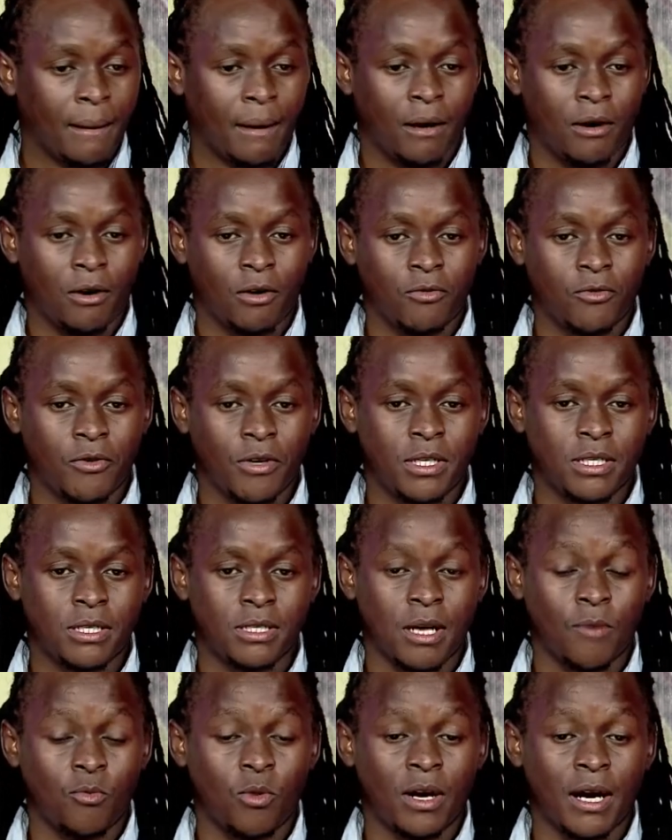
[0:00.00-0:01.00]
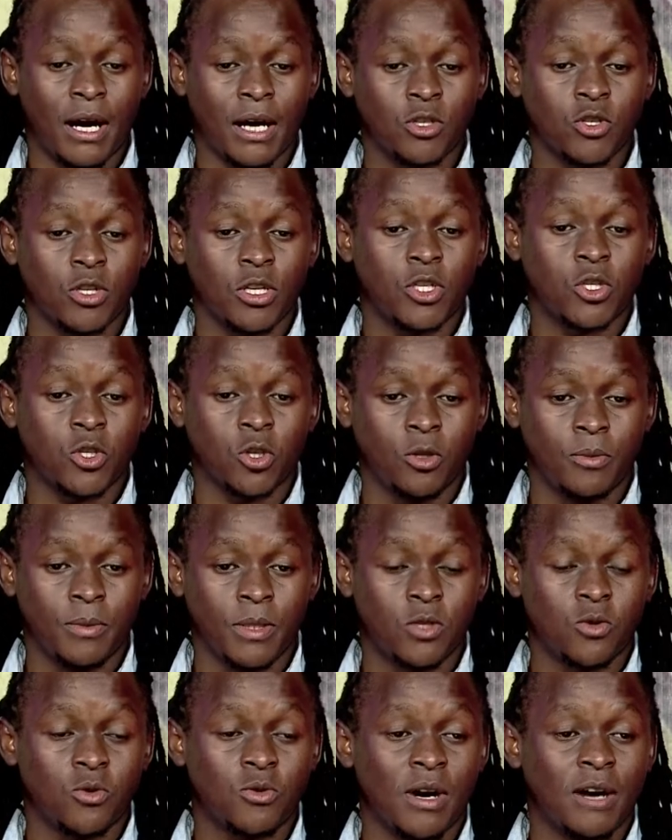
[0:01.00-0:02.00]
of which someone actually told
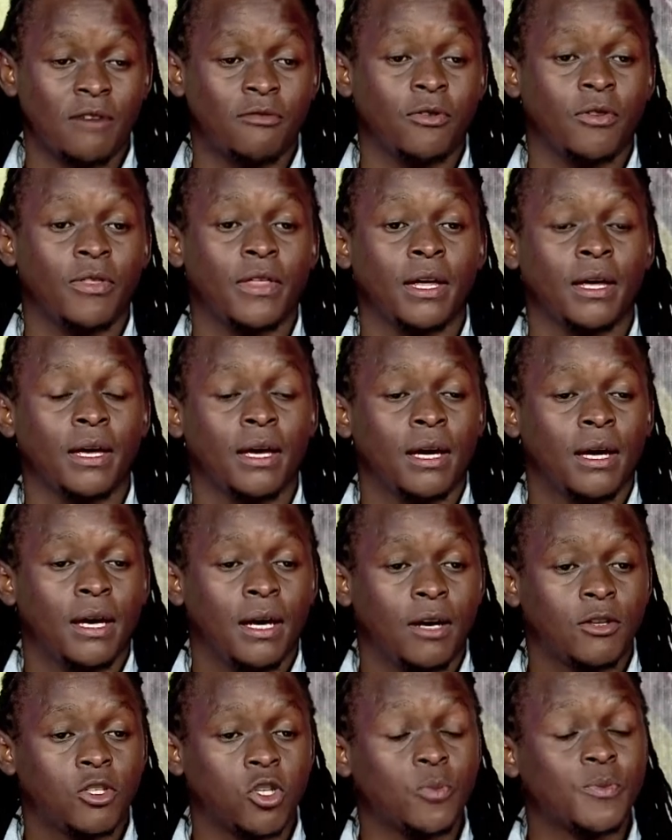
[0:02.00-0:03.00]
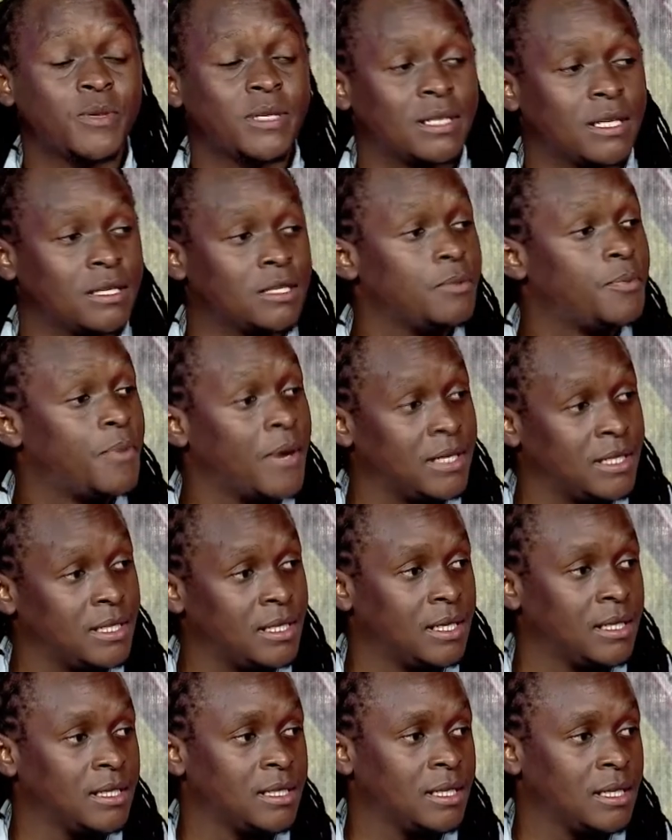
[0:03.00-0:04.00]
me to run for the top seat as the
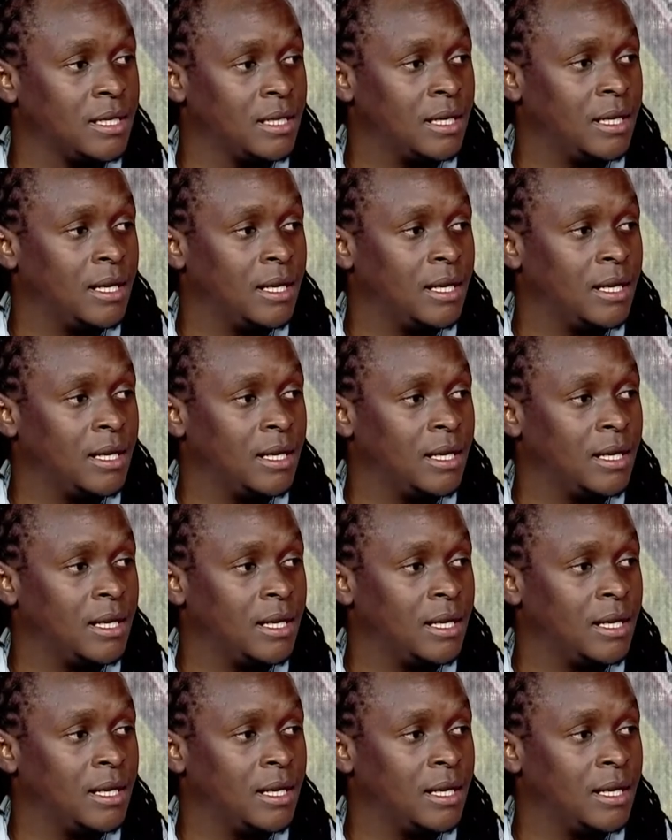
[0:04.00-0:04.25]
president.